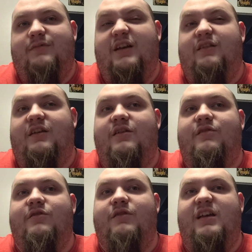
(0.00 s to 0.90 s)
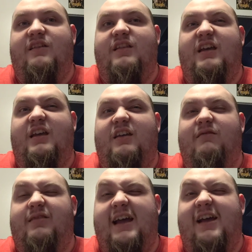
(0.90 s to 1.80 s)
And the other is the
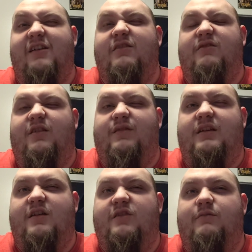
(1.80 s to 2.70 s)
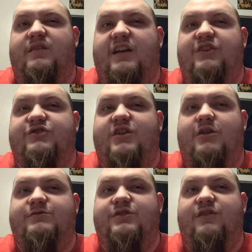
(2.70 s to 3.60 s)
lack of the customization
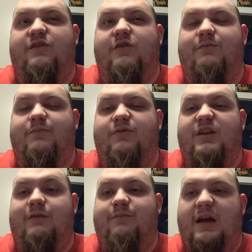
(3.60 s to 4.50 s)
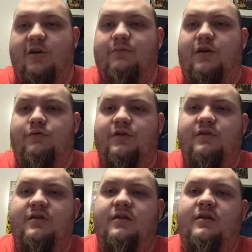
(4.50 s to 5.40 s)
options are pretty bare bone.
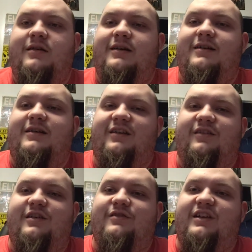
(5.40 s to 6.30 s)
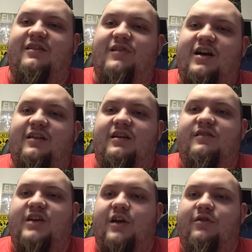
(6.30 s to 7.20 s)
Considering a lot of
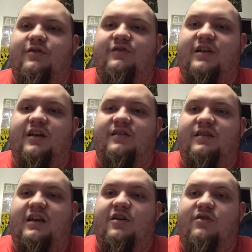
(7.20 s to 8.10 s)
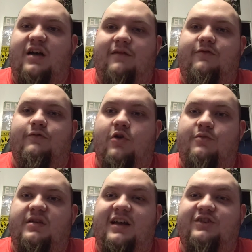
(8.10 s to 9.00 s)
these characters that I see all have
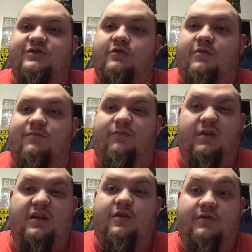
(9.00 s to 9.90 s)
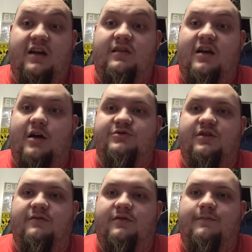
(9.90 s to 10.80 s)
Chrome attached to them, and we don't got the
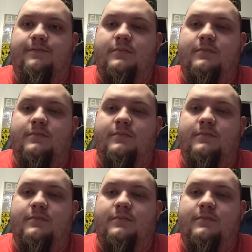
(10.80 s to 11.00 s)
option.